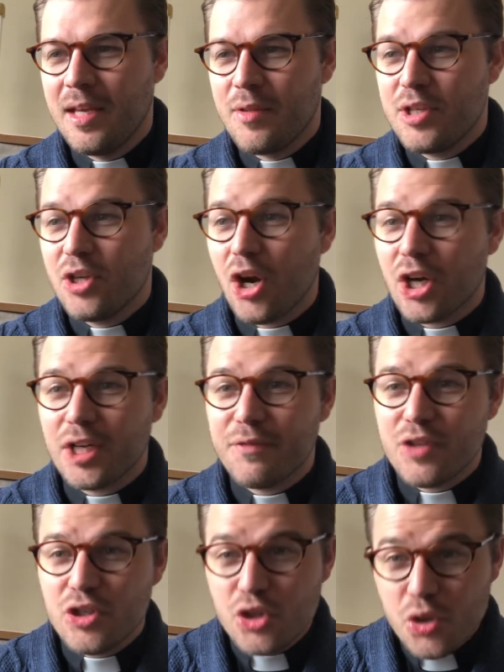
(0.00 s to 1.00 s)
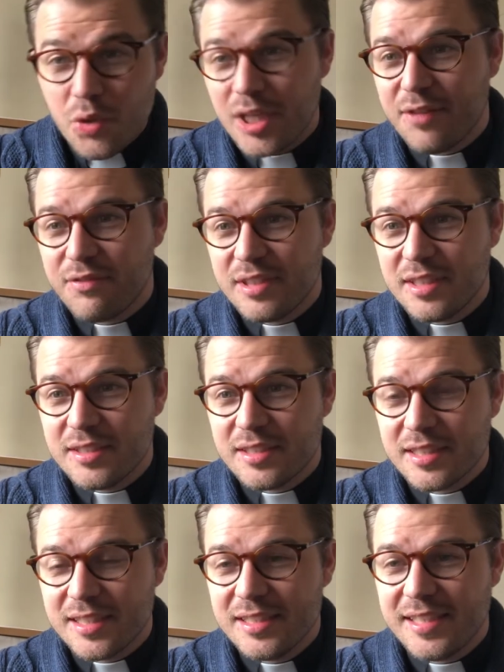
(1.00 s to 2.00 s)
The ark of the new covenant
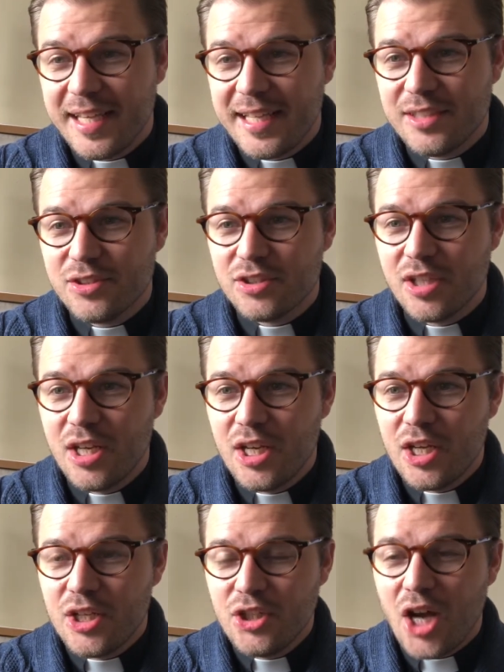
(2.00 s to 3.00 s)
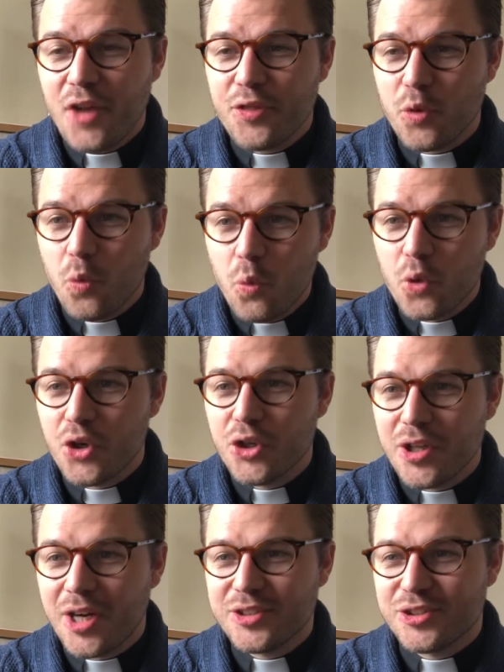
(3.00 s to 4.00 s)
contains not the
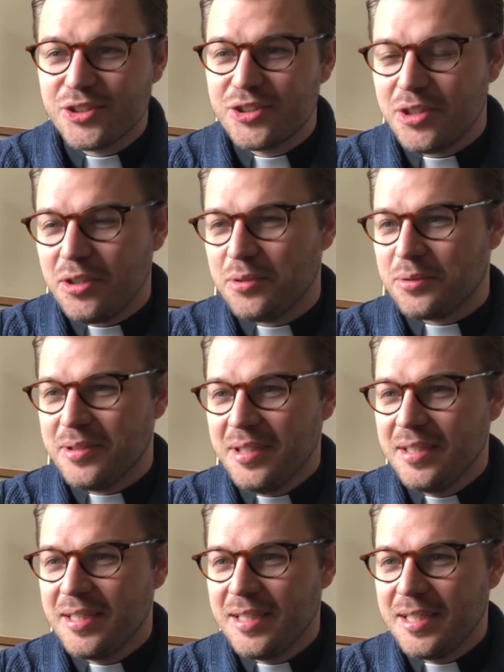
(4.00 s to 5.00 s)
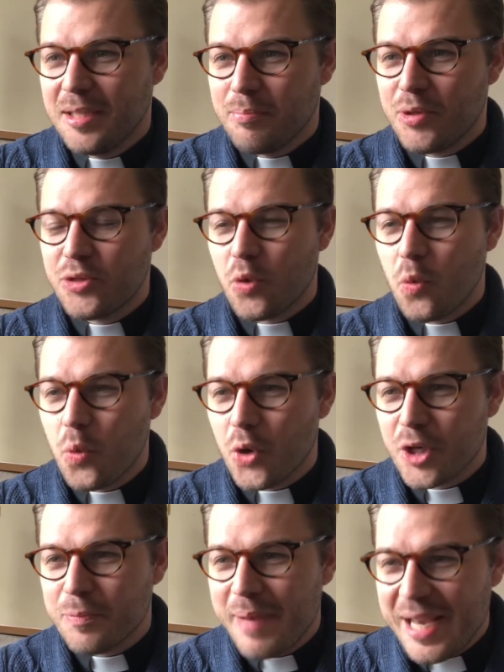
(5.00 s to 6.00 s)
word on stone, but the
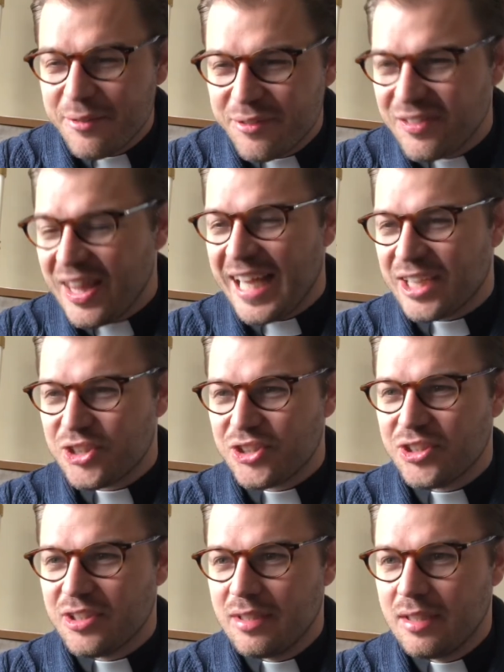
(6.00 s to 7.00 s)
word made flesh,